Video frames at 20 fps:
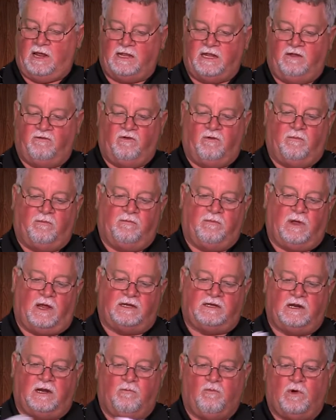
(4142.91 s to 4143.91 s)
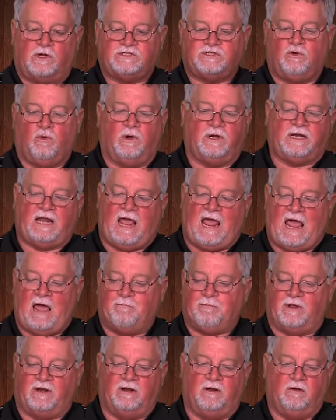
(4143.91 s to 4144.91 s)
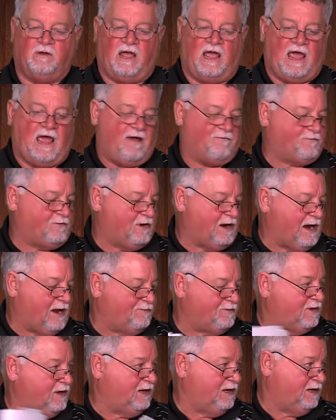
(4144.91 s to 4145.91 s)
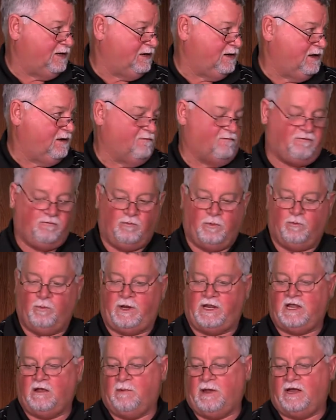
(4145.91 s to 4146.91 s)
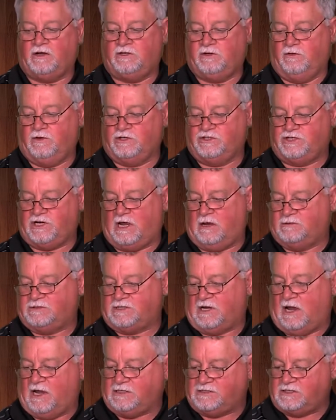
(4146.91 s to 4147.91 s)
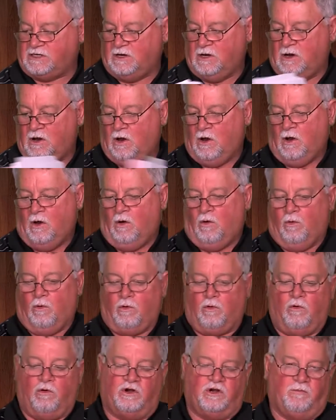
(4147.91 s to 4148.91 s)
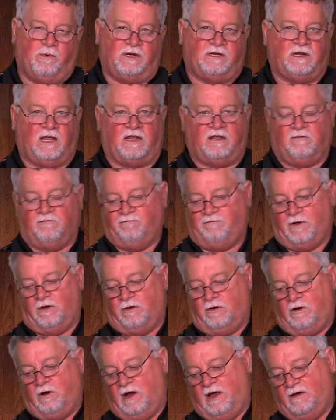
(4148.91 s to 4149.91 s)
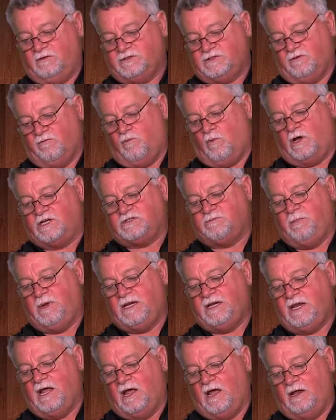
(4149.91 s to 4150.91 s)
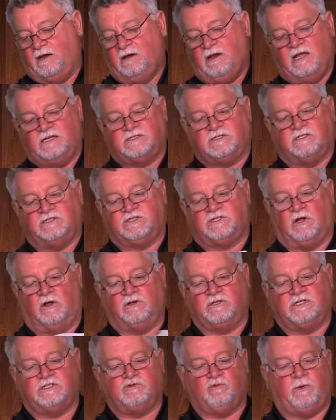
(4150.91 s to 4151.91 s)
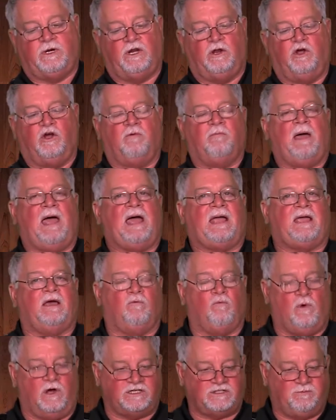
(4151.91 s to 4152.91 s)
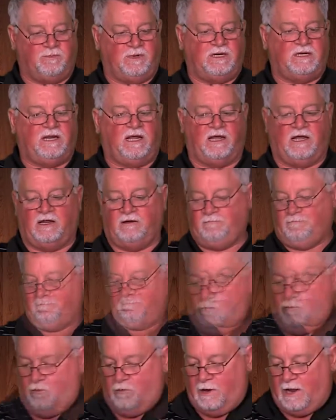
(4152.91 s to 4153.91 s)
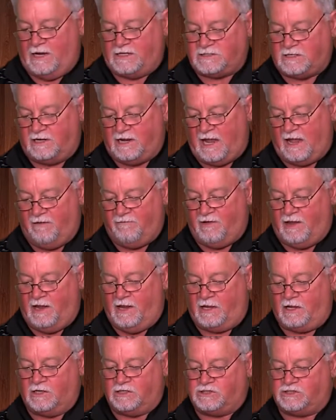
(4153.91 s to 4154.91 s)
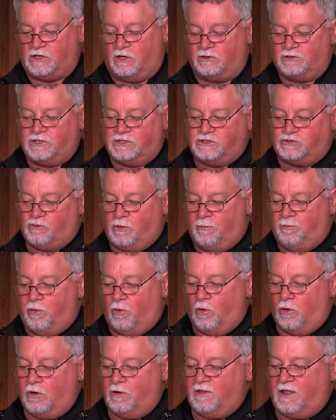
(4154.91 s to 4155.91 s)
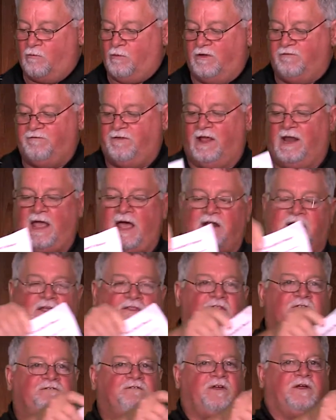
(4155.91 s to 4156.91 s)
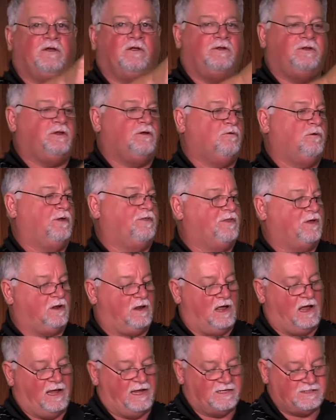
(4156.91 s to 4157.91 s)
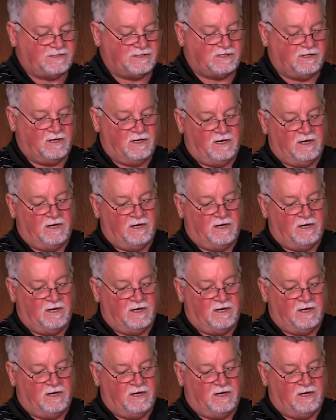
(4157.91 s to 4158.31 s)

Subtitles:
I tell them what's going to happen at the end of when we come out to their job sites. We're going to be taking photographs of what's been done. As consultants, we look back at what's been done. We actually have a consultant's report that we fill out in the field with the clients.